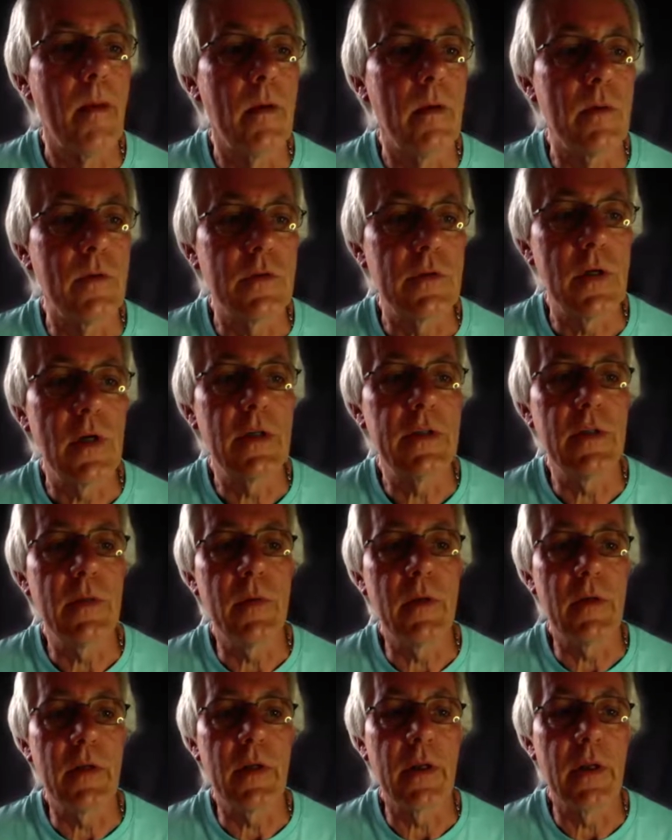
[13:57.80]
Who
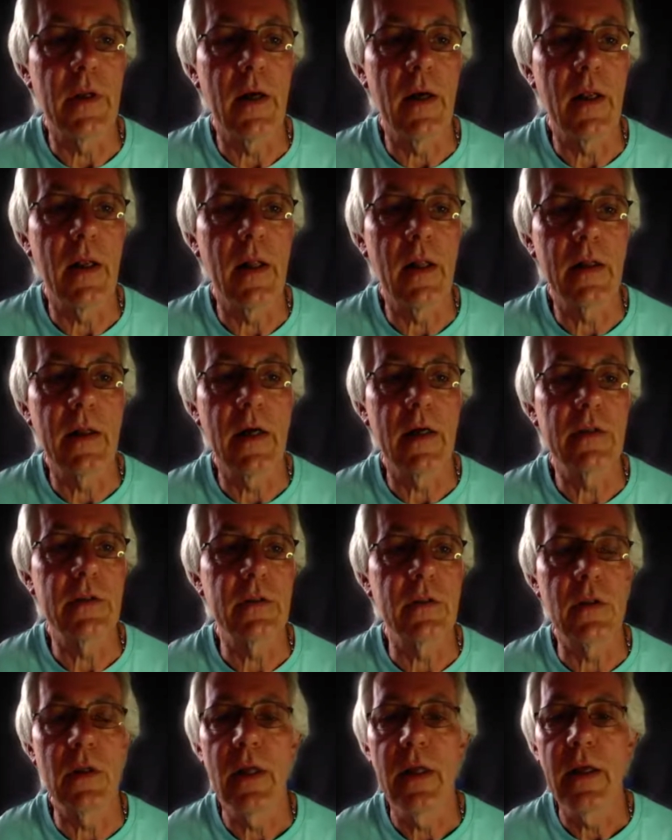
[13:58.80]
started building Carlisle
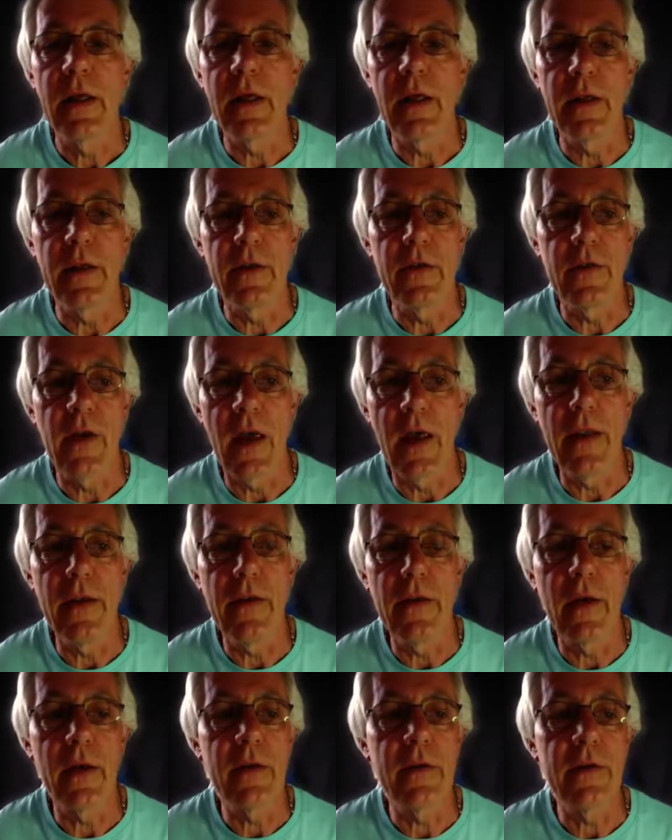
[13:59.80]
Castle in
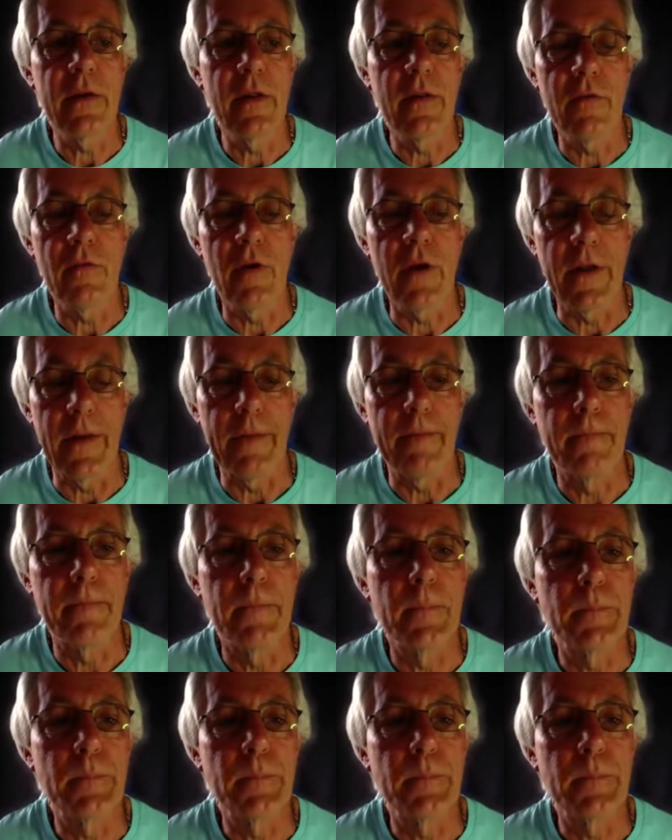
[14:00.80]
1093?